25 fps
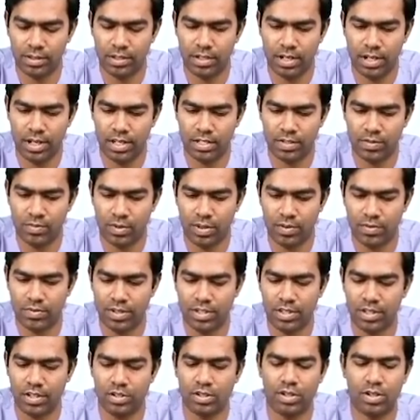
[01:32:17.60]
The last 1
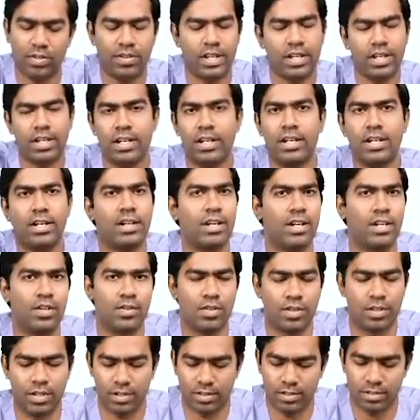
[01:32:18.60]
week they should not take any
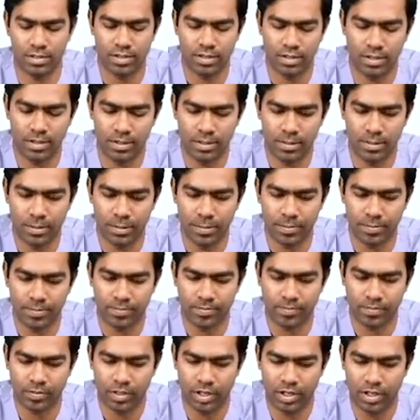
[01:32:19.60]
diuretics.
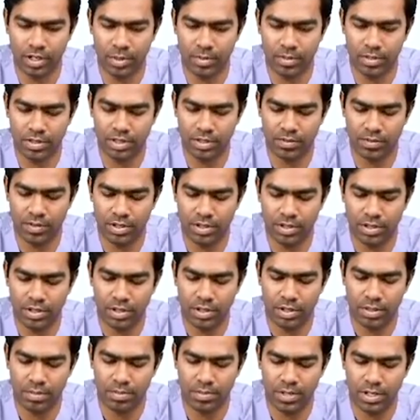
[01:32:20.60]
Number 7,
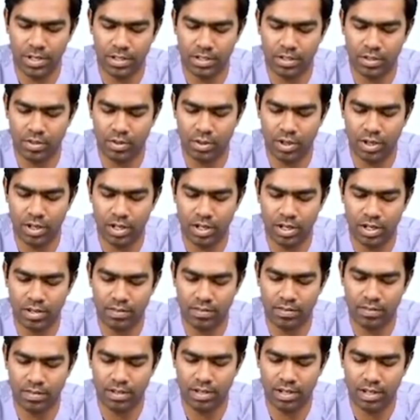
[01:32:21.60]
patient should not have
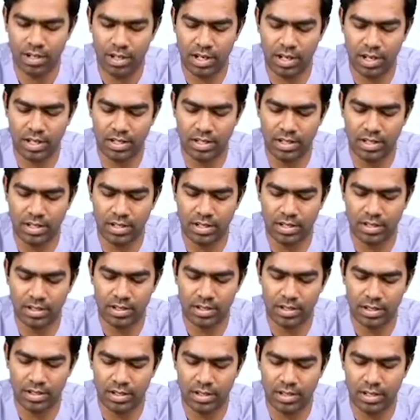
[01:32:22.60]
other
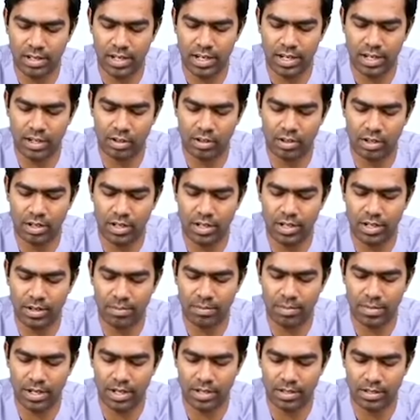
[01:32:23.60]
electrolyte
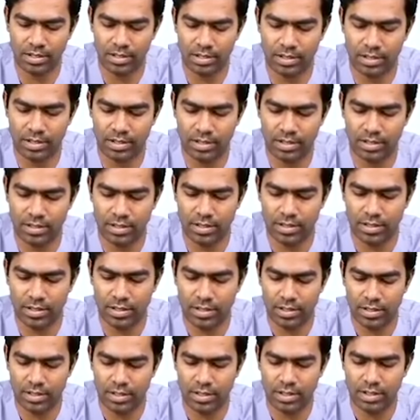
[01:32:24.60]
imbalances.
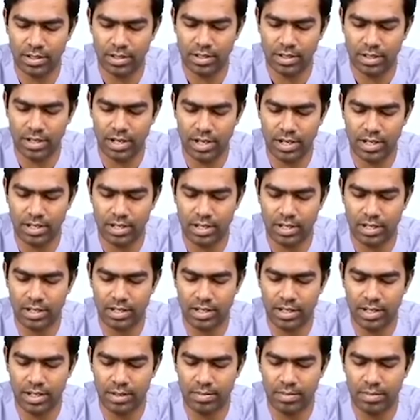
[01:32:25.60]
Other
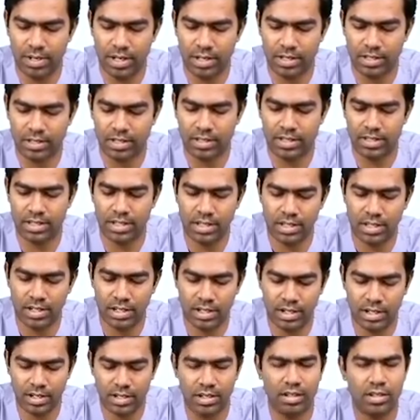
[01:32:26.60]
electrolyte imbalances, here
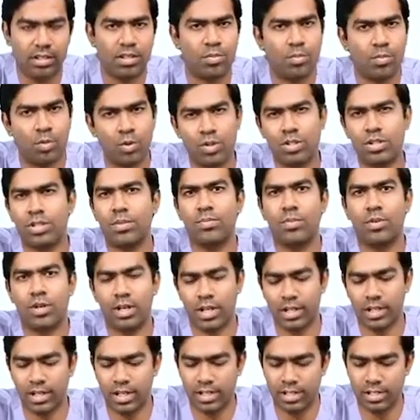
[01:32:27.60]
the most
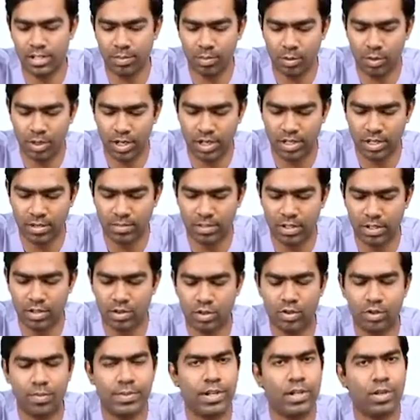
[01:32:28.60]
important electrolyte is the potassium. There
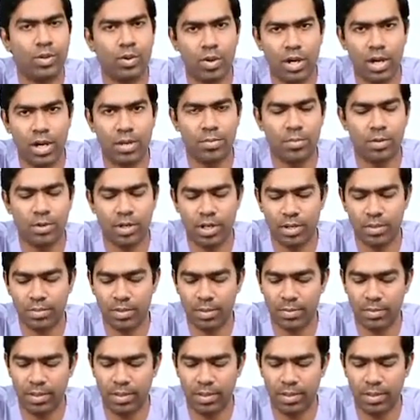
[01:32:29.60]
should be no hypokalemia.